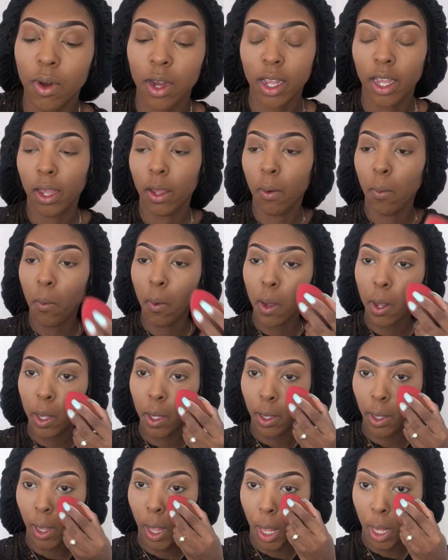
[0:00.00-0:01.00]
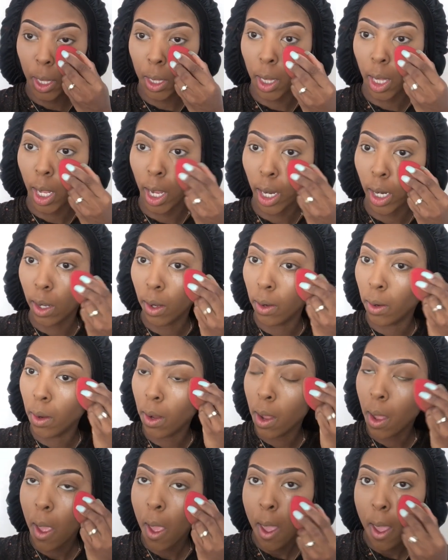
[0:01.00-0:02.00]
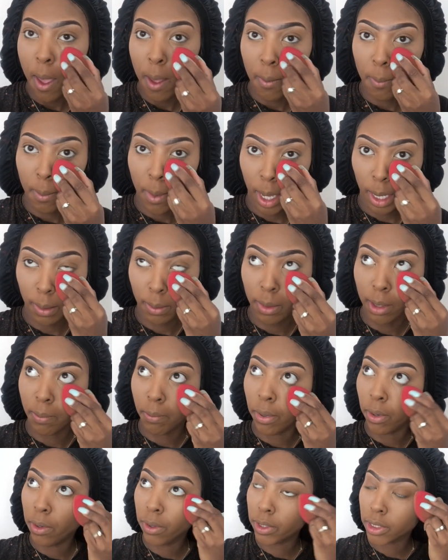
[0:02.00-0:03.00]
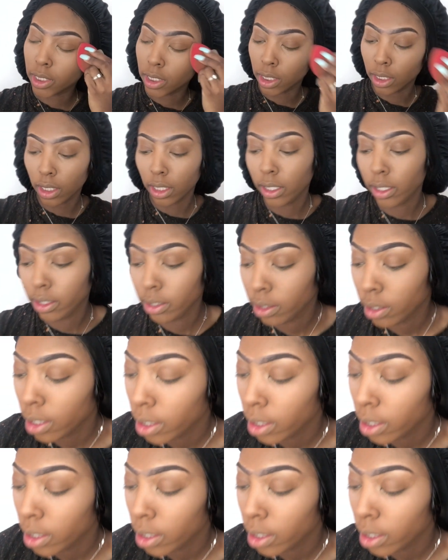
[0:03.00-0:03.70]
like ones that's like make me porcelain, you